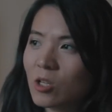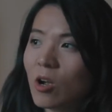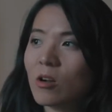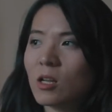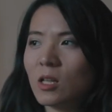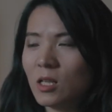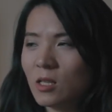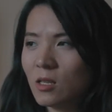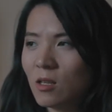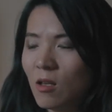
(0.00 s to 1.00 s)

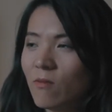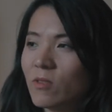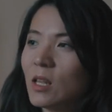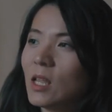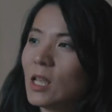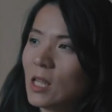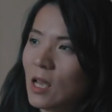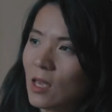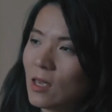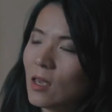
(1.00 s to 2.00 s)
darkness of the late
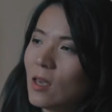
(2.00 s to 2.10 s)
night